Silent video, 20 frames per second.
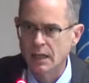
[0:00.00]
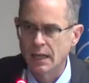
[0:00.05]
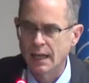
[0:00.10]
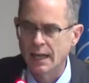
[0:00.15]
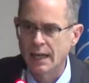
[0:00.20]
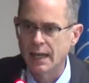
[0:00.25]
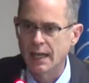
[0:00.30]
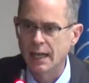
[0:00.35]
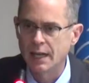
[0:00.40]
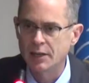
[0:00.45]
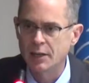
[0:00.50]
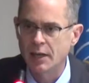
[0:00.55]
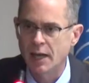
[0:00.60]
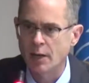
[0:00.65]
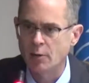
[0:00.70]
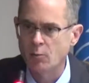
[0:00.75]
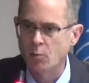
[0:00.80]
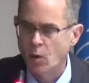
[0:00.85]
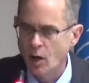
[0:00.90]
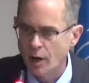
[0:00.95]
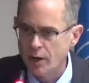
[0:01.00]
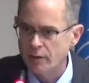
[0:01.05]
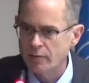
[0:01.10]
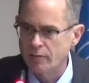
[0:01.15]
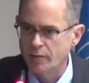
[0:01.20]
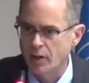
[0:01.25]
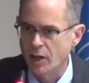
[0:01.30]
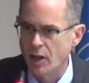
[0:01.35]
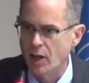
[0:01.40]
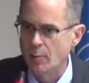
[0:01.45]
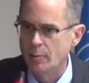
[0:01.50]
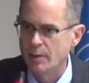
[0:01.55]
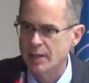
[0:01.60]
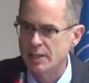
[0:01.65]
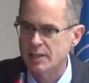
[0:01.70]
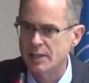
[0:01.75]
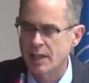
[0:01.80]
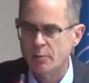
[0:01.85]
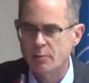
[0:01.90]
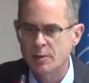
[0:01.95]
And one of them
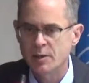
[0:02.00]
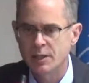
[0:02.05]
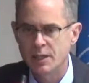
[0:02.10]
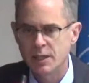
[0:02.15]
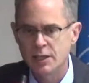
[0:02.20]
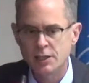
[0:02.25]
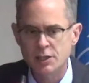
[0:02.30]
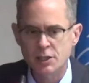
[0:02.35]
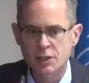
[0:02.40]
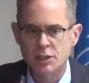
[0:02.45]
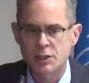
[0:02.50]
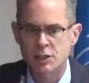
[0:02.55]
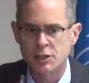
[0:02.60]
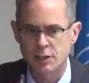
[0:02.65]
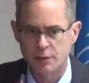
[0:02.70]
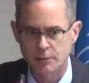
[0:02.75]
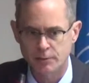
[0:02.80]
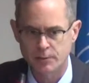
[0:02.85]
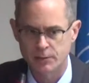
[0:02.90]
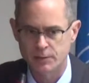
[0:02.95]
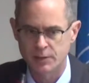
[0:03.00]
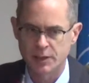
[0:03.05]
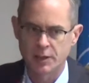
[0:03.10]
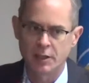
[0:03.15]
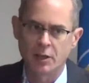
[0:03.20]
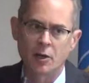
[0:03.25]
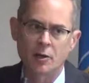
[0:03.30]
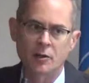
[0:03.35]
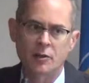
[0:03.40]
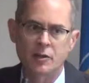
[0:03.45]
is that we need to shift in our